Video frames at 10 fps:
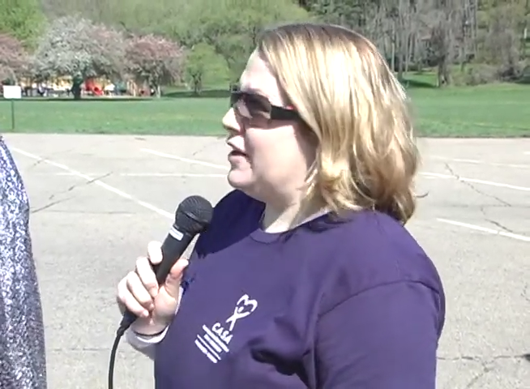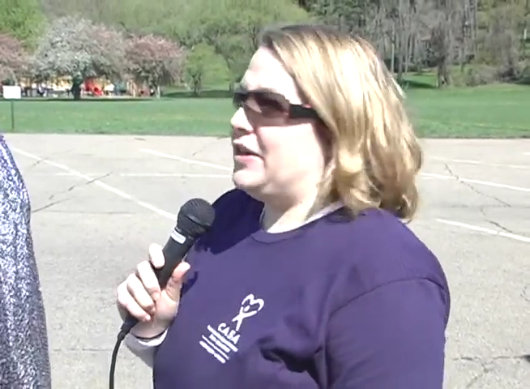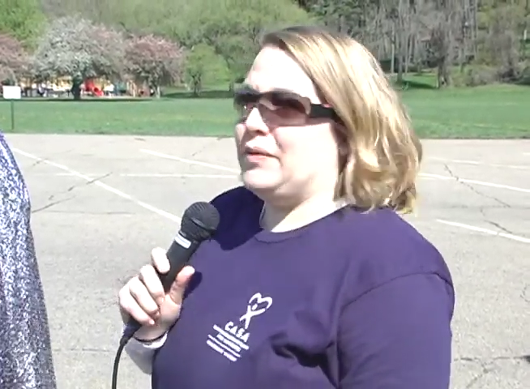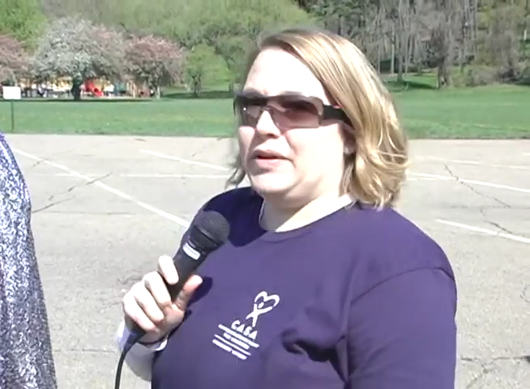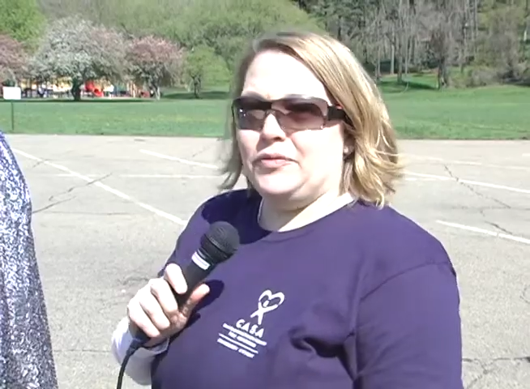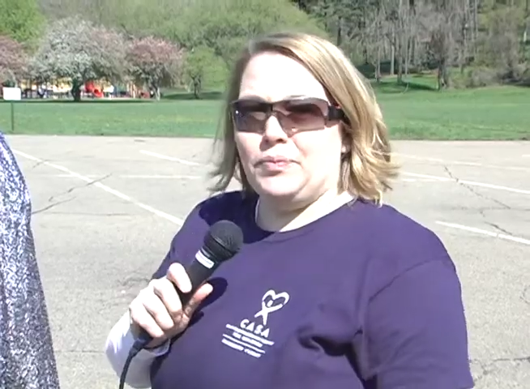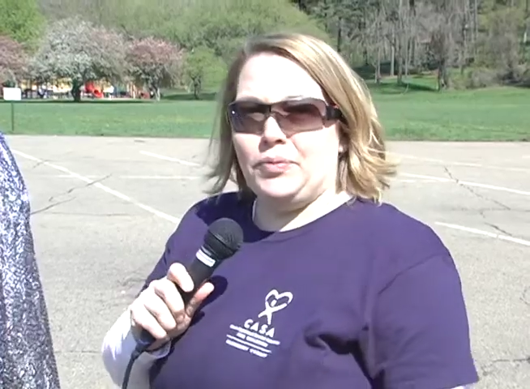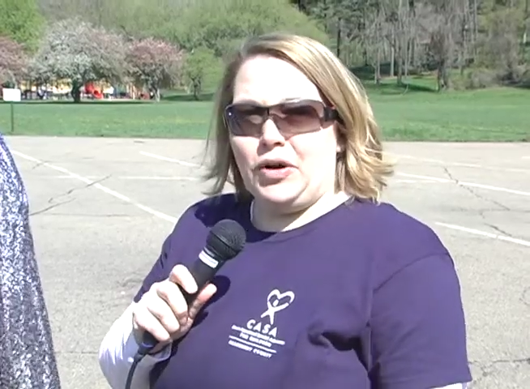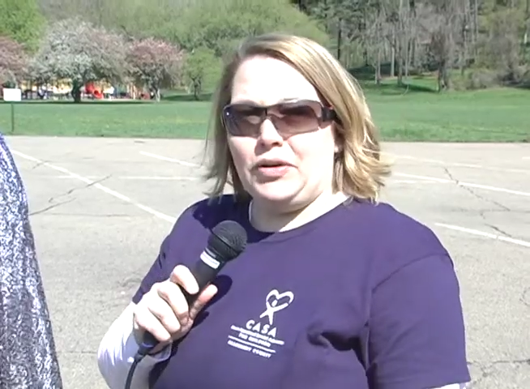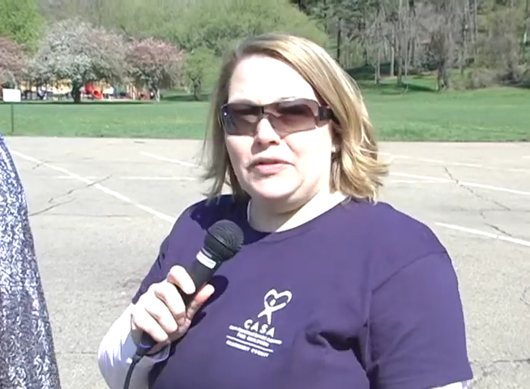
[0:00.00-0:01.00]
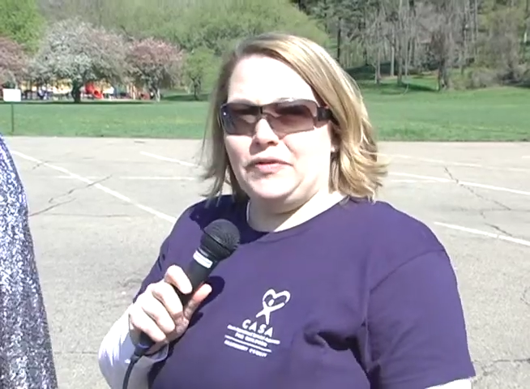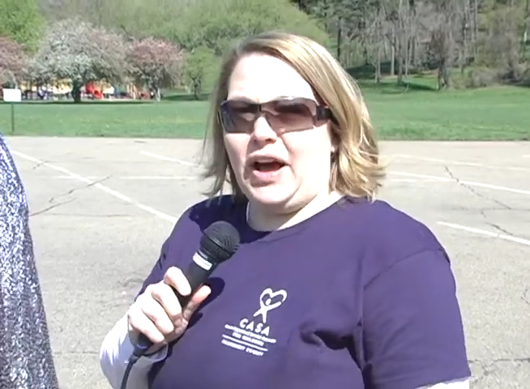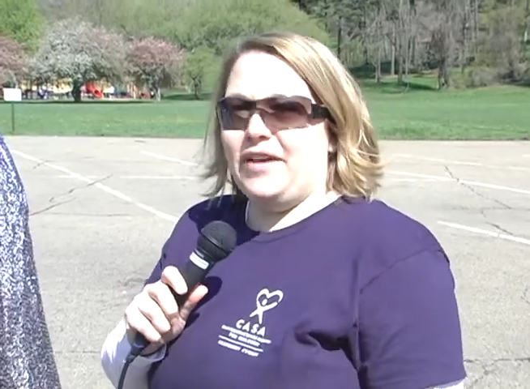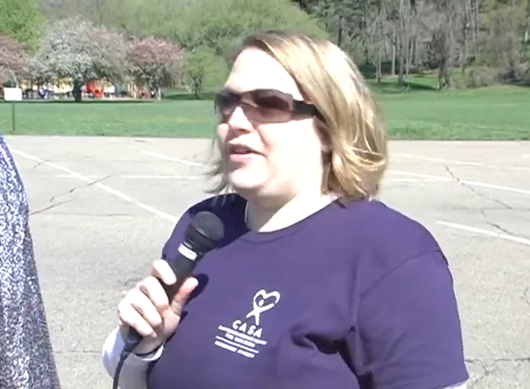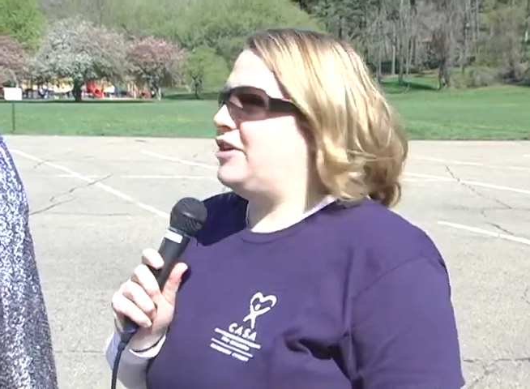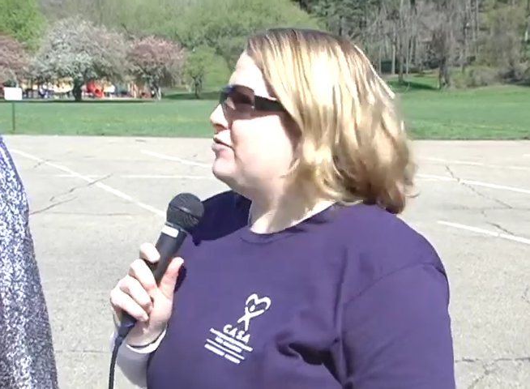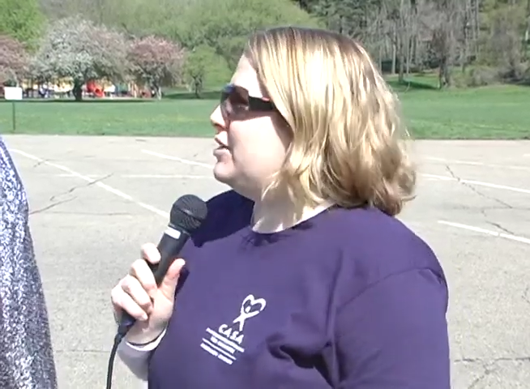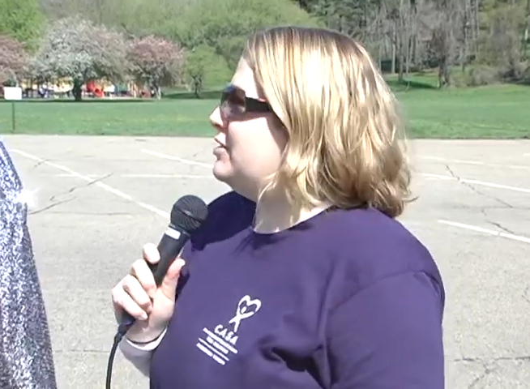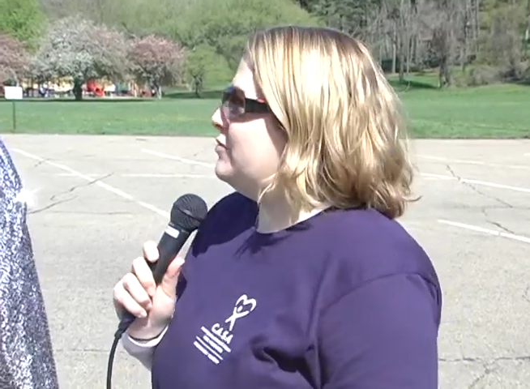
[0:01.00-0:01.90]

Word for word: I think we've broken 500,